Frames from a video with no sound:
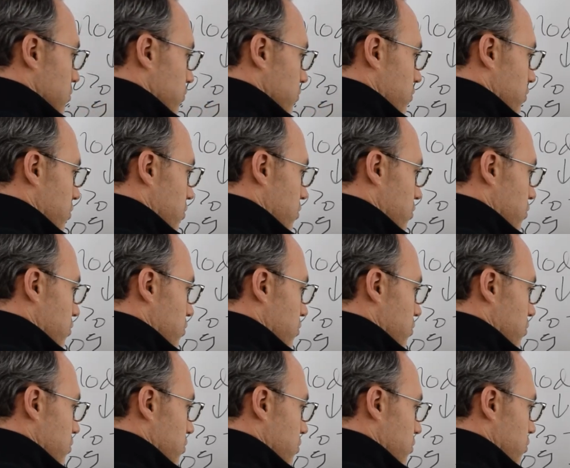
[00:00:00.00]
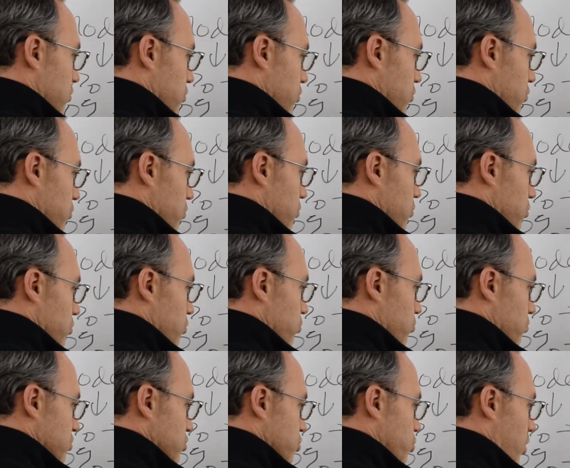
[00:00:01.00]
the
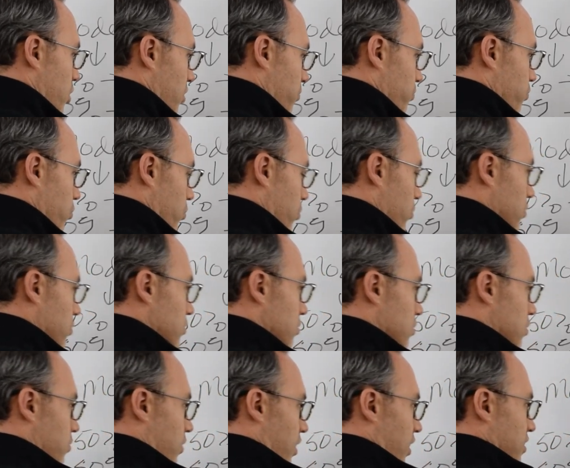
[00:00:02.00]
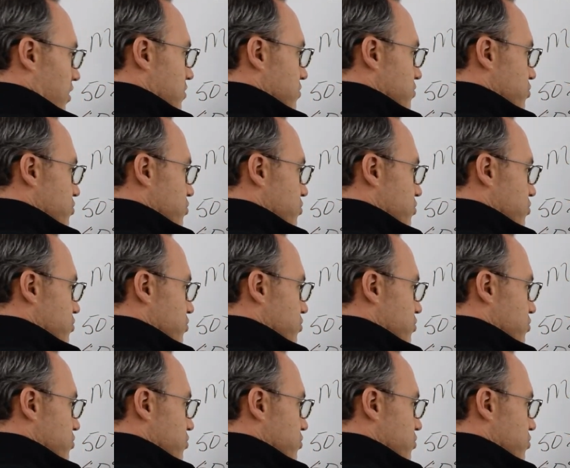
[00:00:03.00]
Uniswap pool, right?